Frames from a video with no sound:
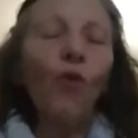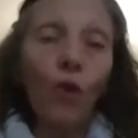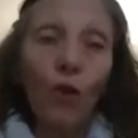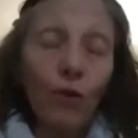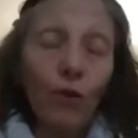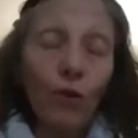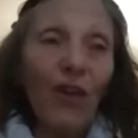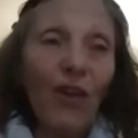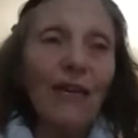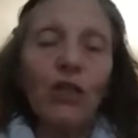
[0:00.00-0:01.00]
which is
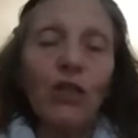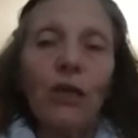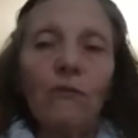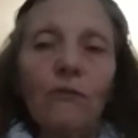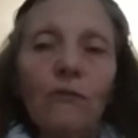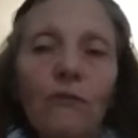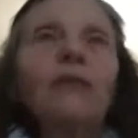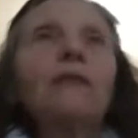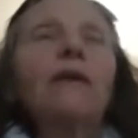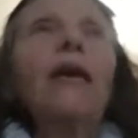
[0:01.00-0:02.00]
energy,
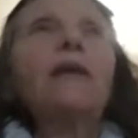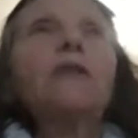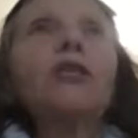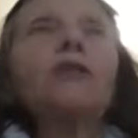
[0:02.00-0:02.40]
just energy.